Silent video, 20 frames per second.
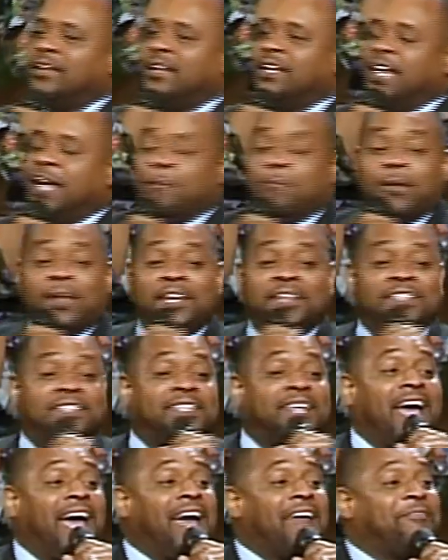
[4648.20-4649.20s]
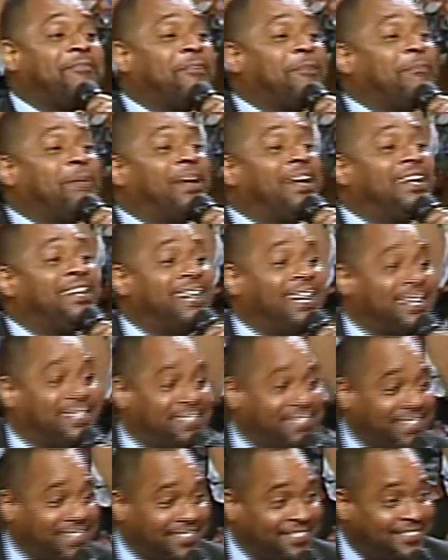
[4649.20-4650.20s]
And please stand for
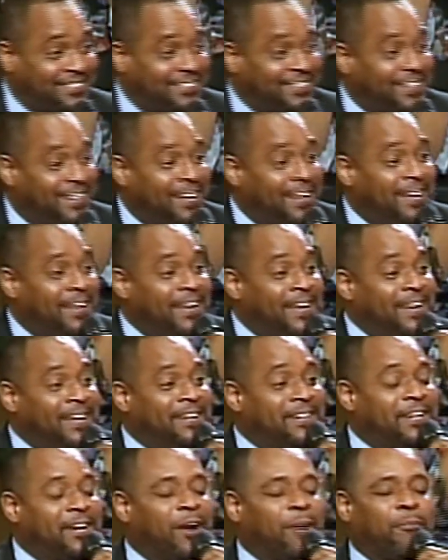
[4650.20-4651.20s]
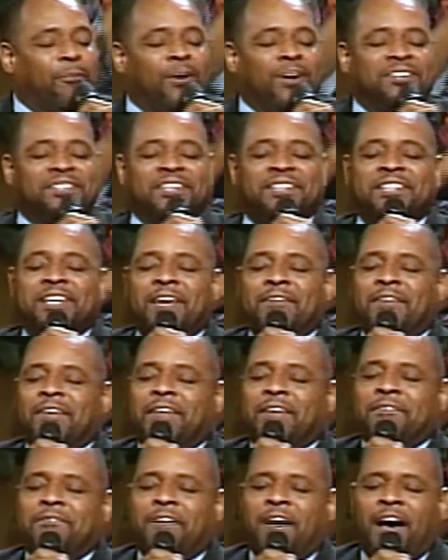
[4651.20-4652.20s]
benediction. Dear precious
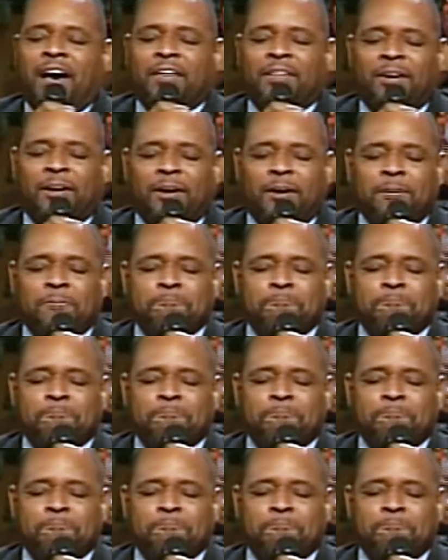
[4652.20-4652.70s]
Heavenly Father,